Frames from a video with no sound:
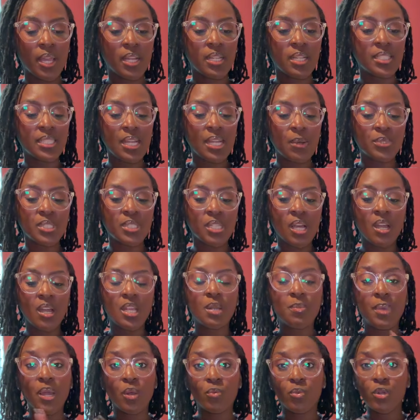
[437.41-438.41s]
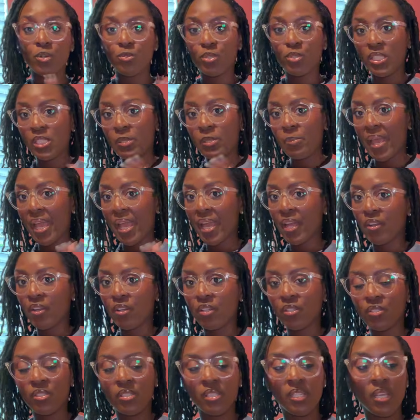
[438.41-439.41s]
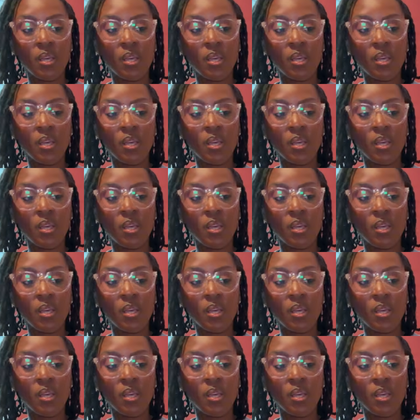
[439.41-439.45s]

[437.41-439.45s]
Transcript: Because I was talking about Rosie's patterns,